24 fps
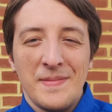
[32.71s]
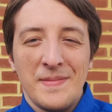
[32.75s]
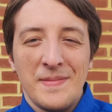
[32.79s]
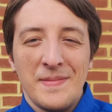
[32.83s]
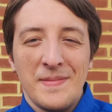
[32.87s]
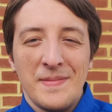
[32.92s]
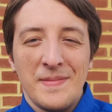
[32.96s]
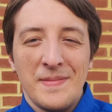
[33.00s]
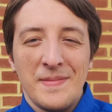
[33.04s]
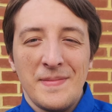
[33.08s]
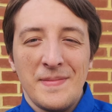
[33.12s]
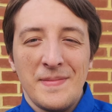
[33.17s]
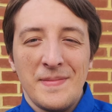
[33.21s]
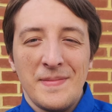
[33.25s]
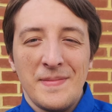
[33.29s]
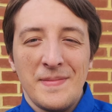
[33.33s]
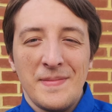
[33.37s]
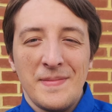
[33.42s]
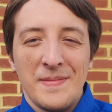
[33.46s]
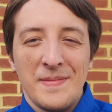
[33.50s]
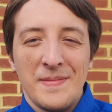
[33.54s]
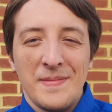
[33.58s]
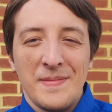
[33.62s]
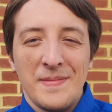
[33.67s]

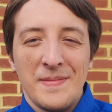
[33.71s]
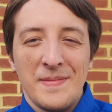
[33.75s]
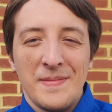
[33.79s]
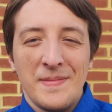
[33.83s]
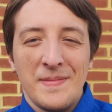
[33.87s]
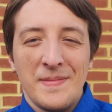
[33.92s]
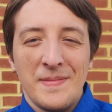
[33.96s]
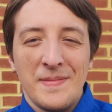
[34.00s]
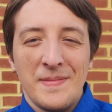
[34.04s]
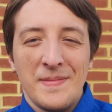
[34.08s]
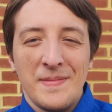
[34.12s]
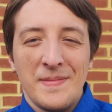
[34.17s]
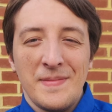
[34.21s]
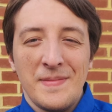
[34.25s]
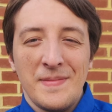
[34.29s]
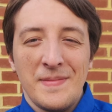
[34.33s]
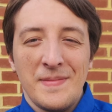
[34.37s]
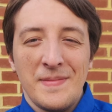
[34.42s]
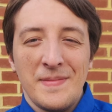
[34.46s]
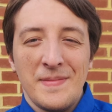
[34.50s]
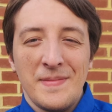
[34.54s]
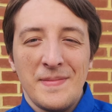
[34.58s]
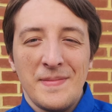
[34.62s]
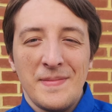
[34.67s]

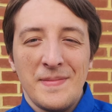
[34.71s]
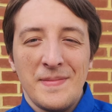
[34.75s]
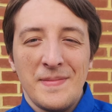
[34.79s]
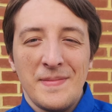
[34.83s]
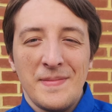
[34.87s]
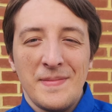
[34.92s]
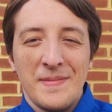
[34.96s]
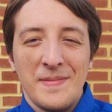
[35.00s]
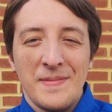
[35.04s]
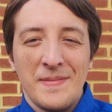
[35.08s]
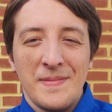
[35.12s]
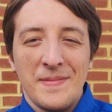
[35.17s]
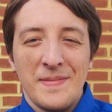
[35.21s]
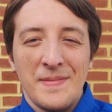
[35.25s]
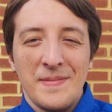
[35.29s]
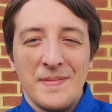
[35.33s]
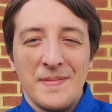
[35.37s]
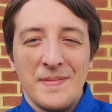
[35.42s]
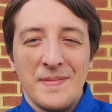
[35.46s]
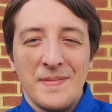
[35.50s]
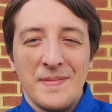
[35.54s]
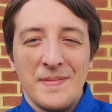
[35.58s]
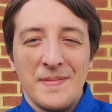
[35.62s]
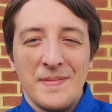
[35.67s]

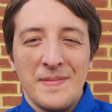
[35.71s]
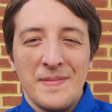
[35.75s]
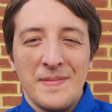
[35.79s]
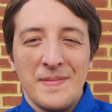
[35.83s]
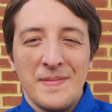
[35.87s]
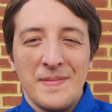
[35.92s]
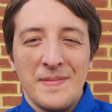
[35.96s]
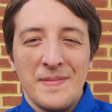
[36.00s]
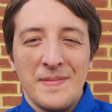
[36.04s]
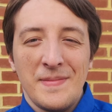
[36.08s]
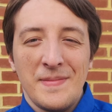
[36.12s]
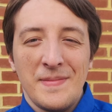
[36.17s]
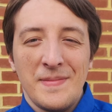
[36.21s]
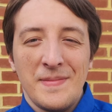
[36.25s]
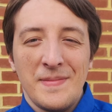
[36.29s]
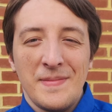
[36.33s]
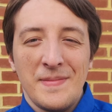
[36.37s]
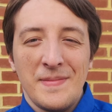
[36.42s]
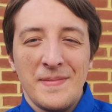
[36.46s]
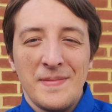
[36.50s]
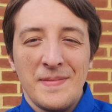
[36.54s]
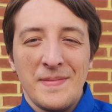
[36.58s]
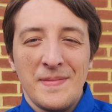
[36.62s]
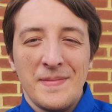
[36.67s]

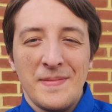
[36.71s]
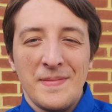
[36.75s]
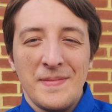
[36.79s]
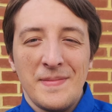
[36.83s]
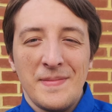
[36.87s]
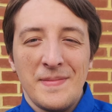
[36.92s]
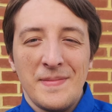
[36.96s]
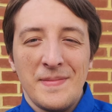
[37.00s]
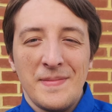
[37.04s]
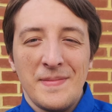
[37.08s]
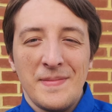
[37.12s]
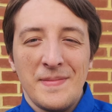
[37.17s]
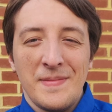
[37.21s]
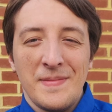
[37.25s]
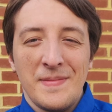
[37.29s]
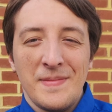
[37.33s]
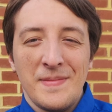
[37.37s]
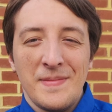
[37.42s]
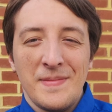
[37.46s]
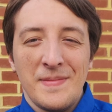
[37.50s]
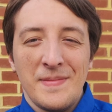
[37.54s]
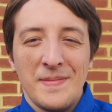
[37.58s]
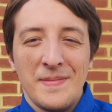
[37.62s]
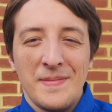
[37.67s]

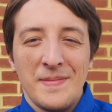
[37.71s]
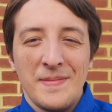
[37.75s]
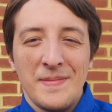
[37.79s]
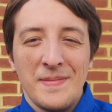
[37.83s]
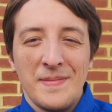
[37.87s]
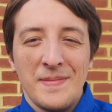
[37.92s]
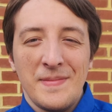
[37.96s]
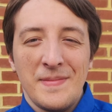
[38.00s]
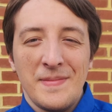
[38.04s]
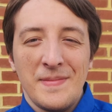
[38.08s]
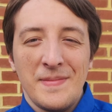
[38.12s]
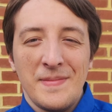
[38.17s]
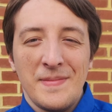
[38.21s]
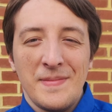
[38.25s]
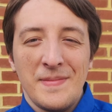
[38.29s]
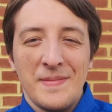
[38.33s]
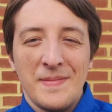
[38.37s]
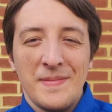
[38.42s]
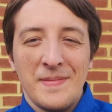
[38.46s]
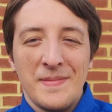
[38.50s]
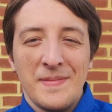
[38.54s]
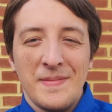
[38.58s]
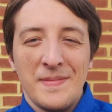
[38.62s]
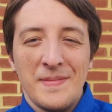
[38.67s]

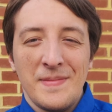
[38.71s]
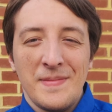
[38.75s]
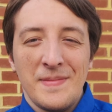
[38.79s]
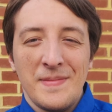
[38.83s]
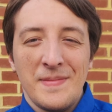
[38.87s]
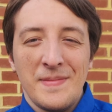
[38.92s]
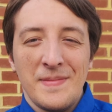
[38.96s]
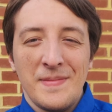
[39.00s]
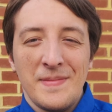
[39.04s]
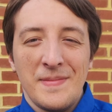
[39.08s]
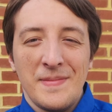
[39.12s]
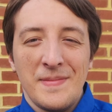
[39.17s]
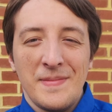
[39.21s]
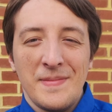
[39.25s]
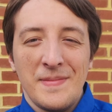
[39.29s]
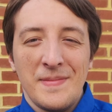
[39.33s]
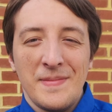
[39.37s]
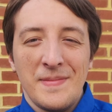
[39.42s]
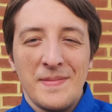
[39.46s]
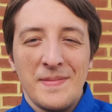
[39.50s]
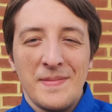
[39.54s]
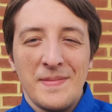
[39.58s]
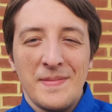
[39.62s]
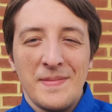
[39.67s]

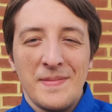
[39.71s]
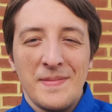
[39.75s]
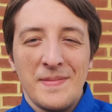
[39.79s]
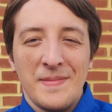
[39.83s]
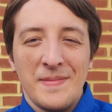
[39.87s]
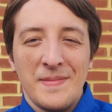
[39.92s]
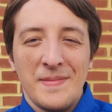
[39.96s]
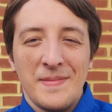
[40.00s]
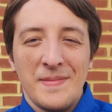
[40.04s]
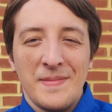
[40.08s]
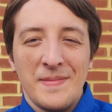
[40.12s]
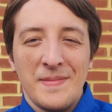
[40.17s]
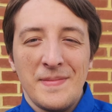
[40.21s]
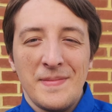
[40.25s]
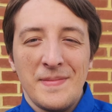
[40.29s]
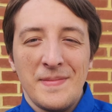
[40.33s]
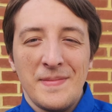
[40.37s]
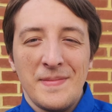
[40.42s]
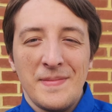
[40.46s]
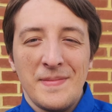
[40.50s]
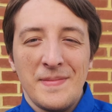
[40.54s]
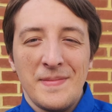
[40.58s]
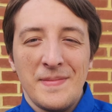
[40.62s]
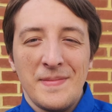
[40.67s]
[no speech]